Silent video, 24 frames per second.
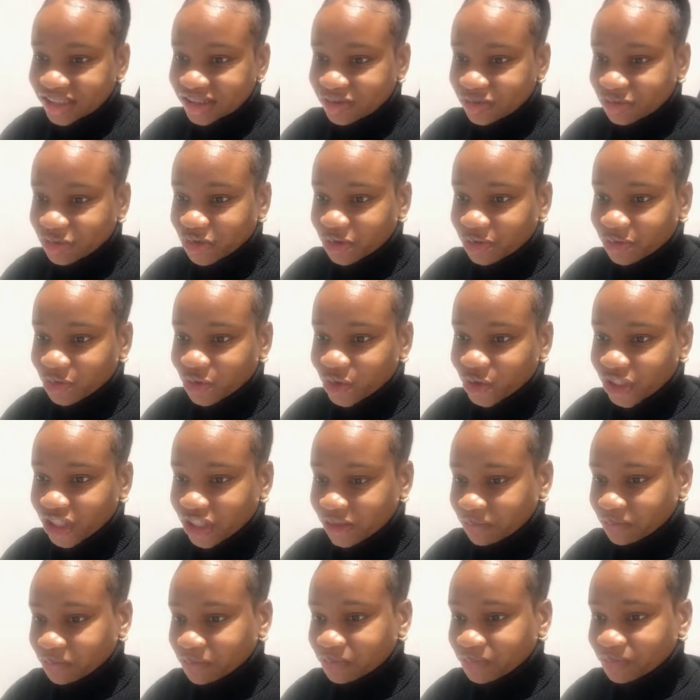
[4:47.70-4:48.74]
One
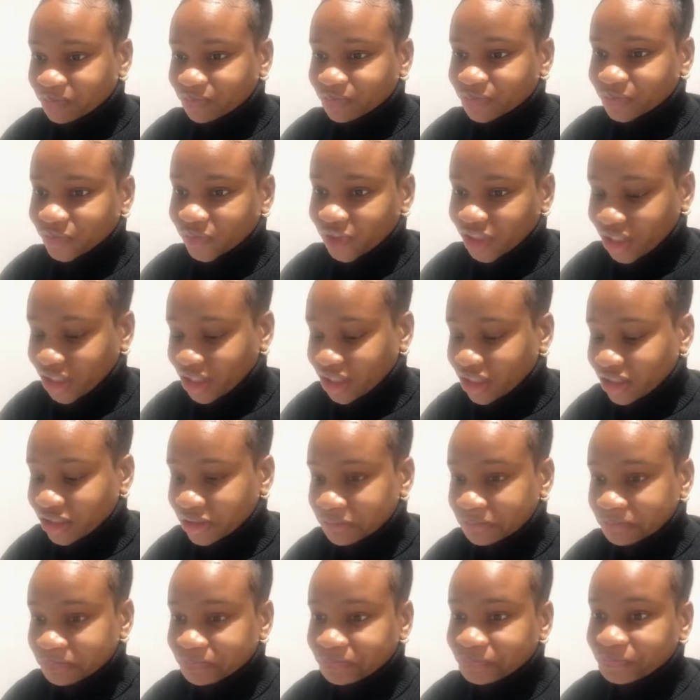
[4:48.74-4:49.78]
word.
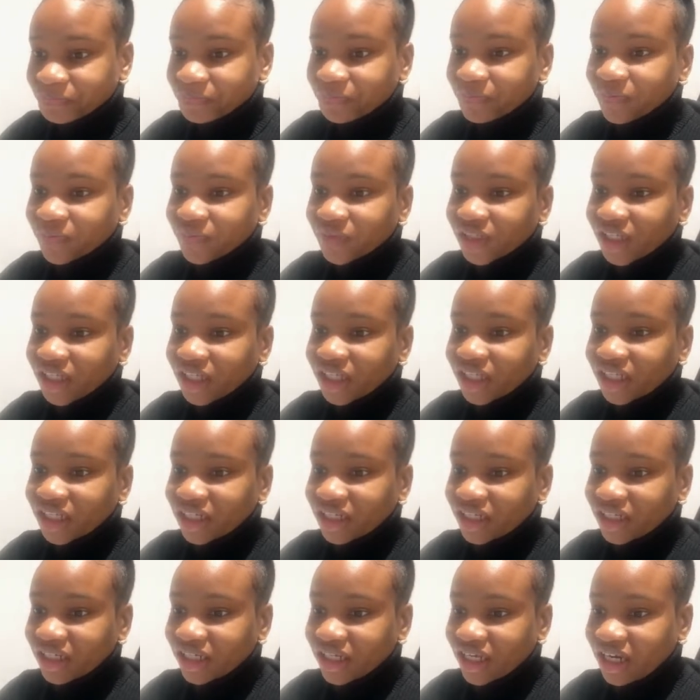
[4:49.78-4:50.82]
Okay,
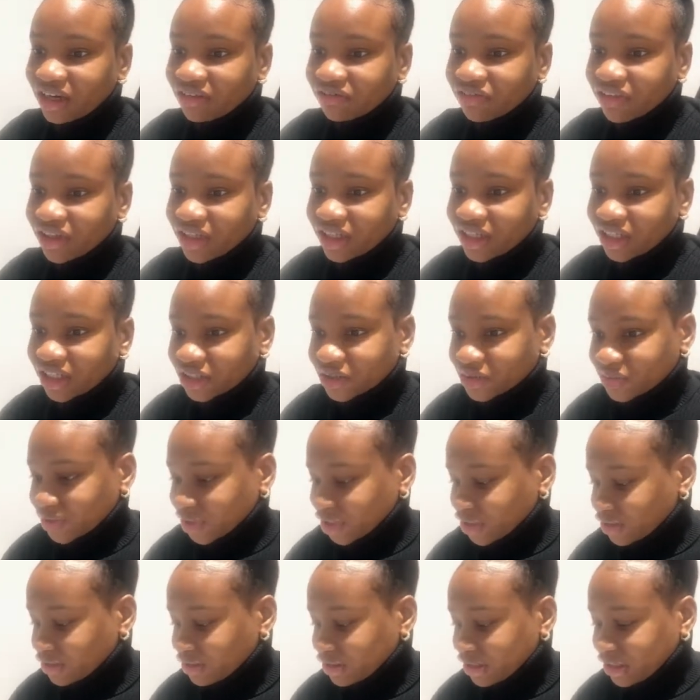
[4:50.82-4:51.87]
then after that we
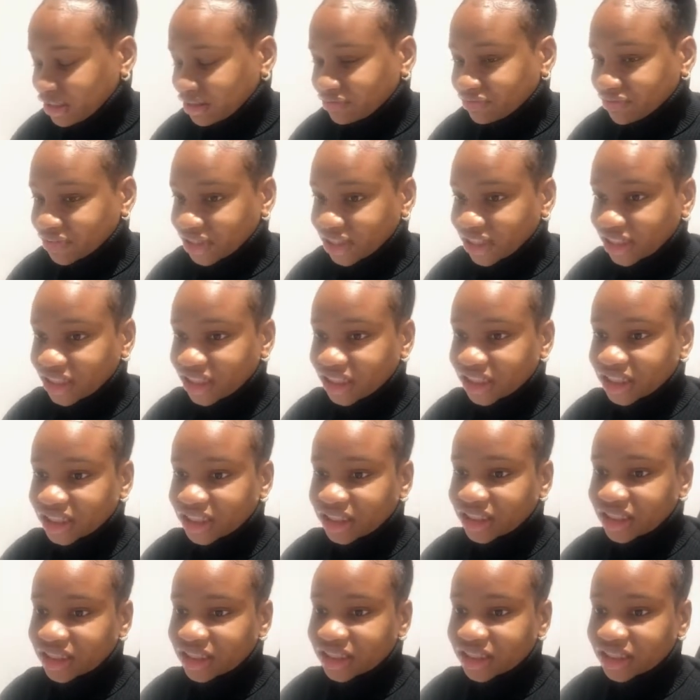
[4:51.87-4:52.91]
now have like
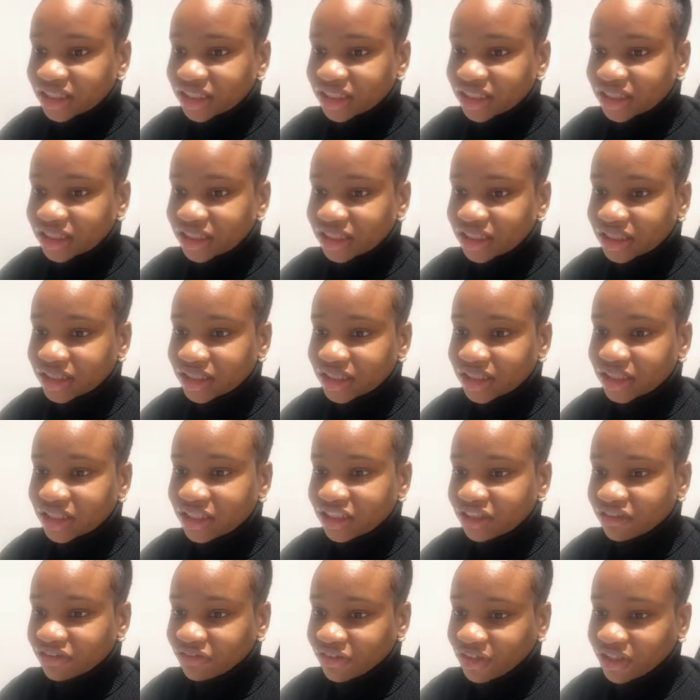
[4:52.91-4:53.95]
the
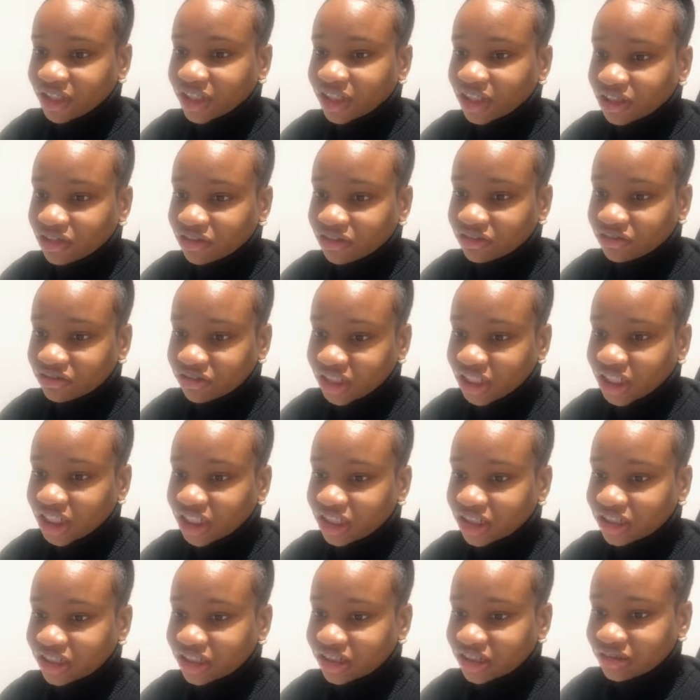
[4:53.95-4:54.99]
final like
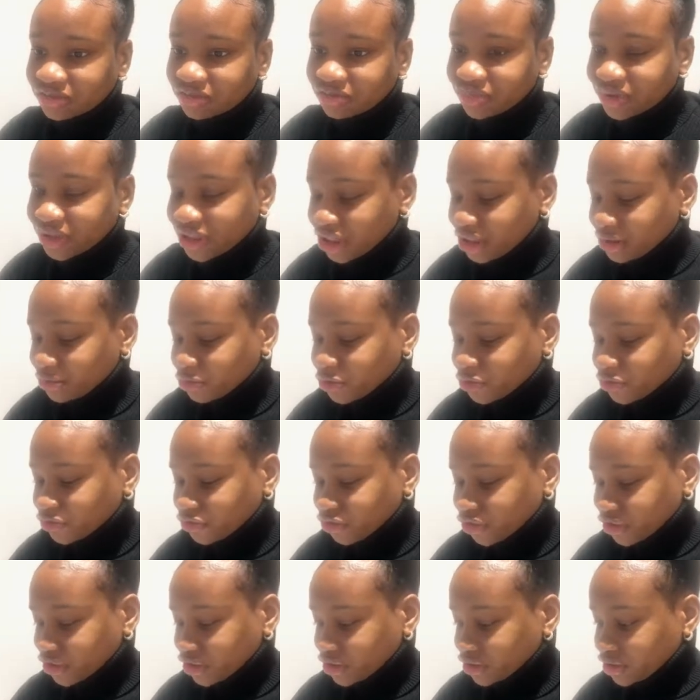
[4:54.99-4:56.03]
play
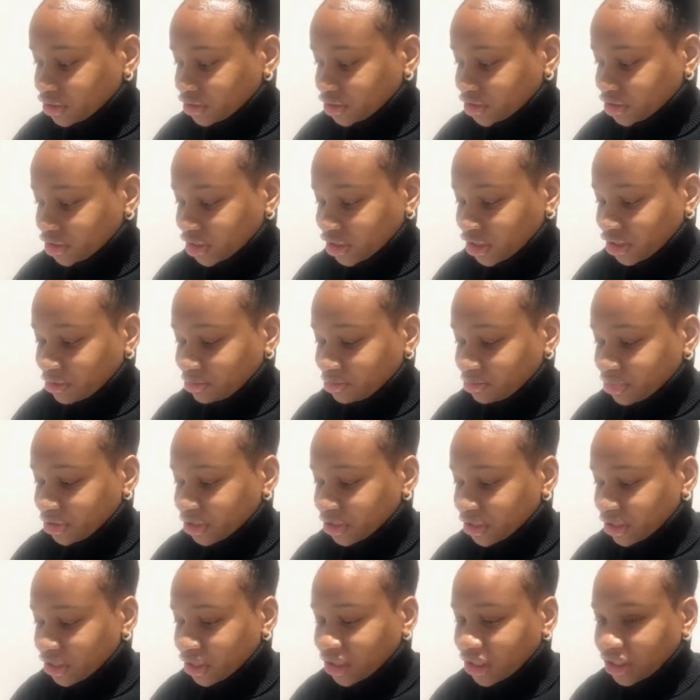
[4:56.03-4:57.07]
movie, say
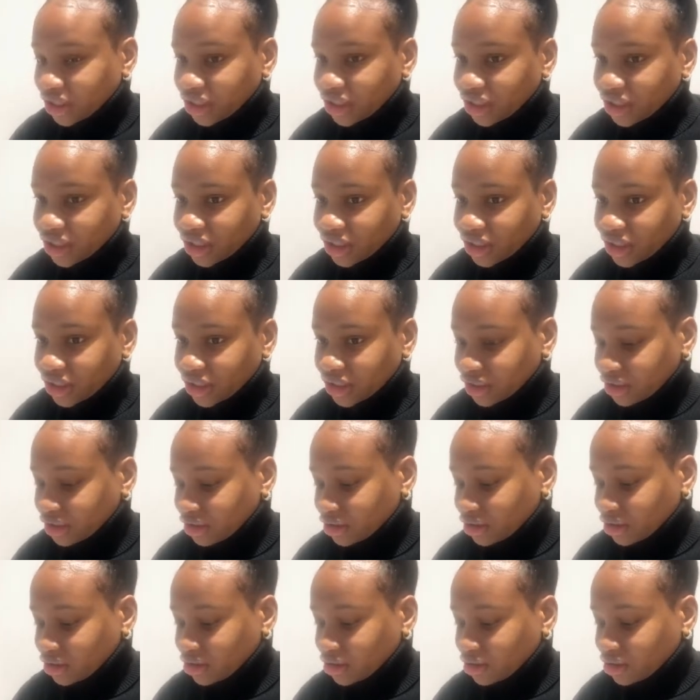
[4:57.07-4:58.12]
play
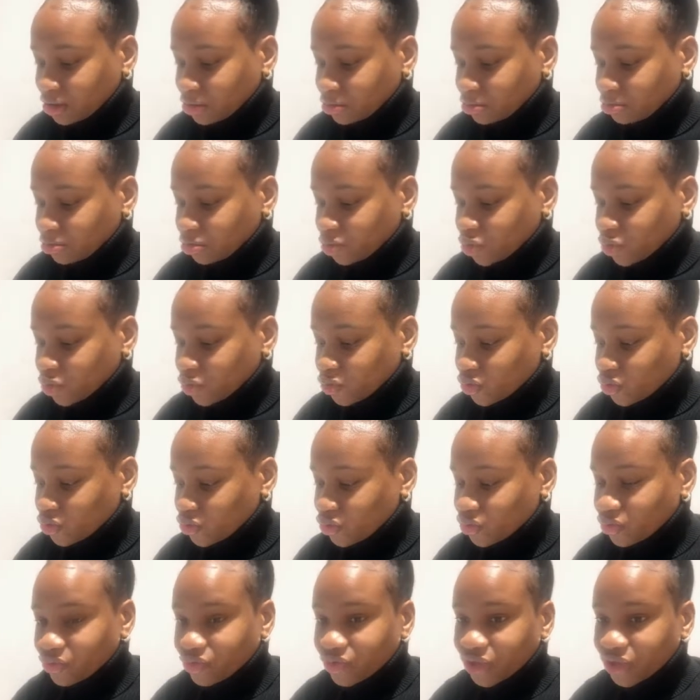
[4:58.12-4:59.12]
movie.